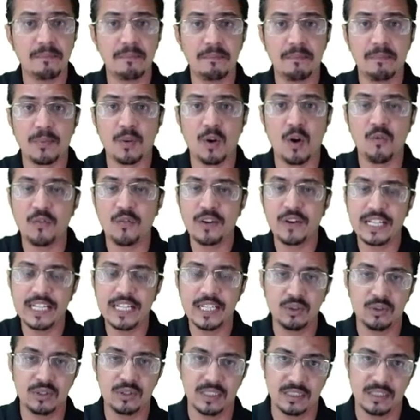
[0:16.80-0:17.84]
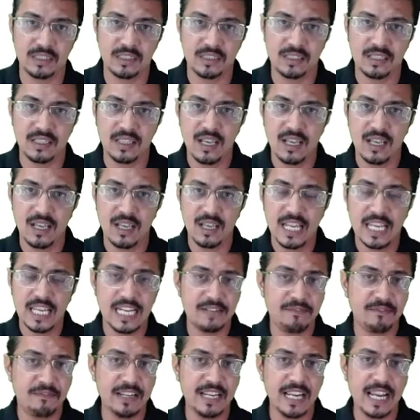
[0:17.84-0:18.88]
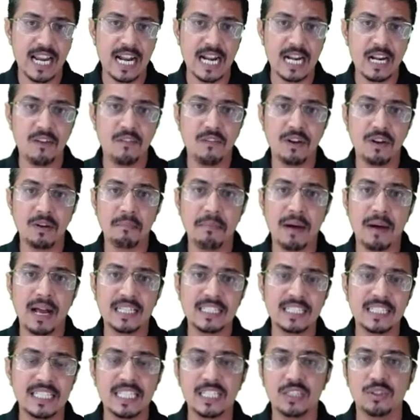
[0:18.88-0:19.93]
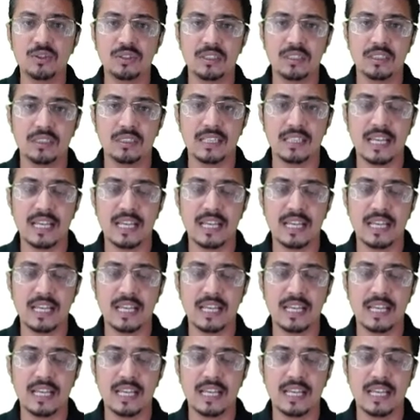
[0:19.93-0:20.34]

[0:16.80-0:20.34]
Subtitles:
profit into this, if we add our margin into this,